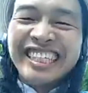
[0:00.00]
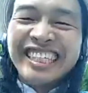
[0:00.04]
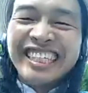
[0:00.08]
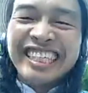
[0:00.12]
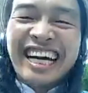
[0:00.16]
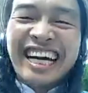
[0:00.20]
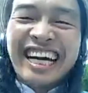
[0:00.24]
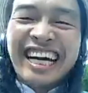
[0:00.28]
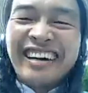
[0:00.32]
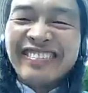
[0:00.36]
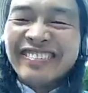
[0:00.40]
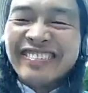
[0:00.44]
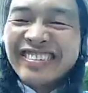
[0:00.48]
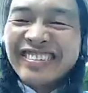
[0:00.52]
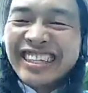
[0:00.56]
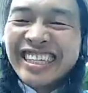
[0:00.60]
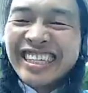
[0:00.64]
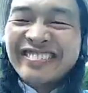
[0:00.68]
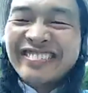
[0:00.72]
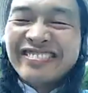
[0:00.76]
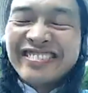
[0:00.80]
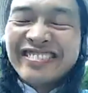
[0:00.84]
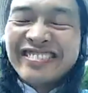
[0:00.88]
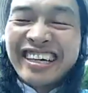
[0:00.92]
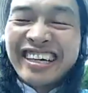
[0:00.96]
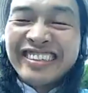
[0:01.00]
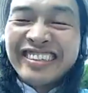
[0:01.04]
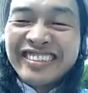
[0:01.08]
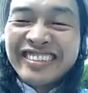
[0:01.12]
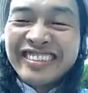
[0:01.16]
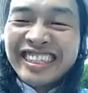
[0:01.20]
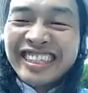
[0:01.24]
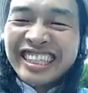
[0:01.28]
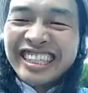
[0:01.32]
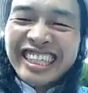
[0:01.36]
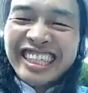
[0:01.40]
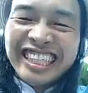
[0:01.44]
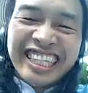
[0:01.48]
I'm proud to be
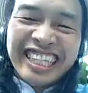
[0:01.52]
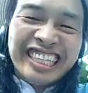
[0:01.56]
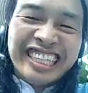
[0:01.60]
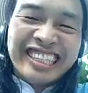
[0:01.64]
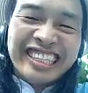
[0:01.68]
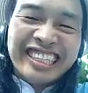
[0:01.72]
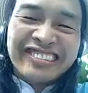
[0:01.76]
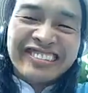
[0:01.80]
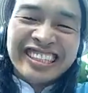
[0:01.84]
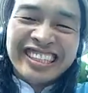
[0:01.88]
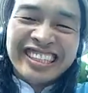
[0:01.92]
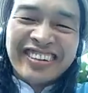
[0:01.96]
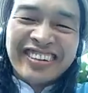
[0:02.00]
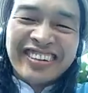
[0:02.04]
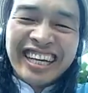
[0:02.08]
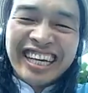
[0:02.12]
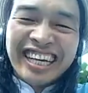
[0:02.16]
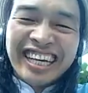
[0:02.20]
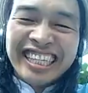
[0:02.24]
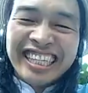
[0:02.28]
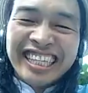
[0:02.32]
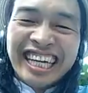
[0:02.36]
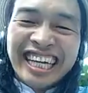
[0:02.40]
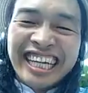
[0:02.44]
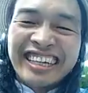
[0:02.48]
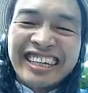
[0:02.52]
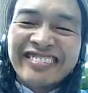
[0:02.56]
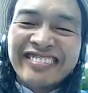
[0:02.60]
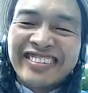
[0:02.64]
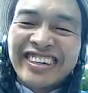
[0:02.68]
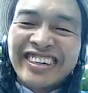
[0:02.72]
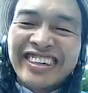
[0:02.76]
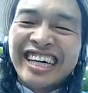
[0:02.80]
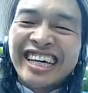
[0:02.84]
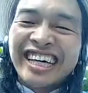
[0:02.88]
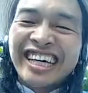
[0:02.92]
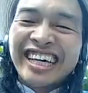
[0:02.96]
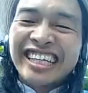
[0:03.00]
endorsed by a lot of
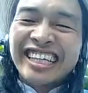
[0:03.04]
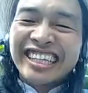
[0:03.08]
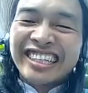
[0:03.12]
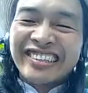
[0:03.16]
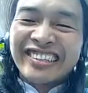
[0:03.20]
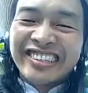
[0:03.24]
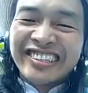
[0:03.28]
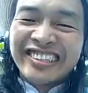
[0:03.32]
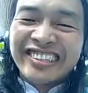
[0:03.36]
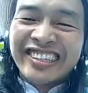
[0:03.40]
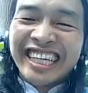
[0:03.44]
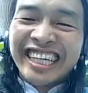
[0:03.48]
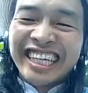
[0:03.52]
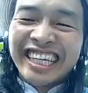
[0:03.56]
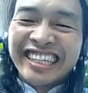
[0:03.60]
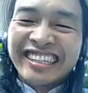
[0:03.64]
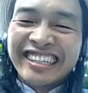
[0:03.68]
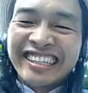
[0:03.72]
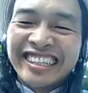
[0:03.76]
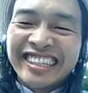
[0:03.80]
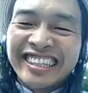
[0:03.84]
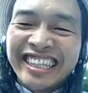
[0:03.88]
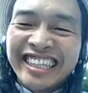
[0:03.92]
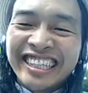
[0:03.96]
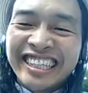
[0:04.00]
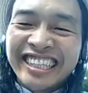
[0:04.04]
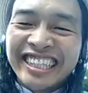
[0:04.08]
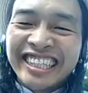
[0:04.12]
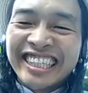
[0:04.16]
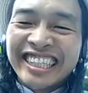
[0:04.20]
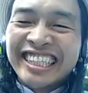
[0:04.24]
our local elected leaders,